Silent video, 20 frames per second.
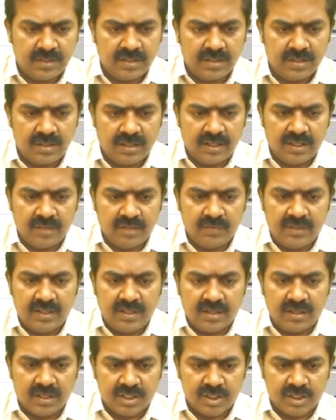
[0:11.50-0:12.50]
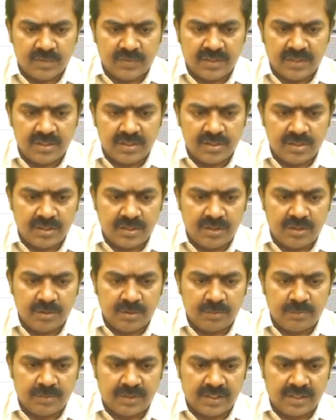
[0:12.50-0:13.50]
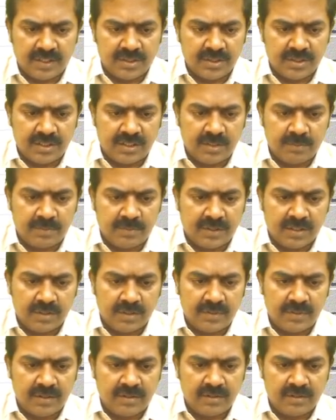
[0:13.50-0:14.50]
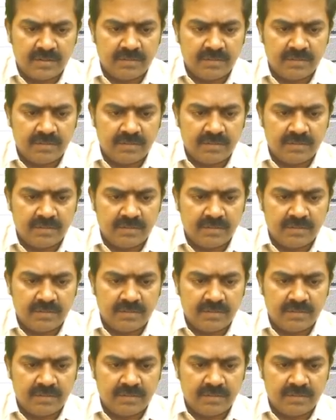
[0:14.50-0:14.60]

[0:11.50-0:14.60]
Like we classify this into production department